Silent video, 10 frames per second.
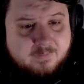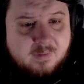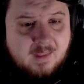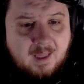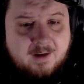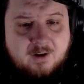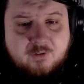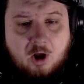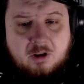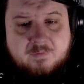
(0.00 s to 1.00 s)
And there's
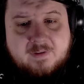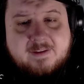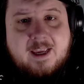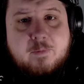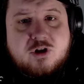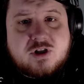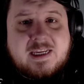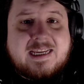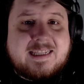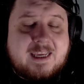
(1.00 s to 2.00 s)
all of the damages he
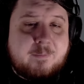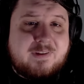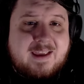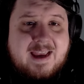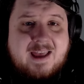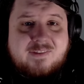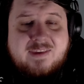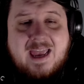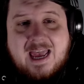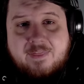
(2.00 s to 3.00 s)
claims he has
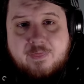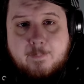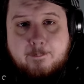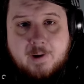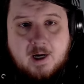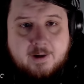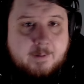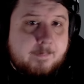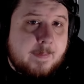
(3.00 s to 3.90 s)
at the bottom.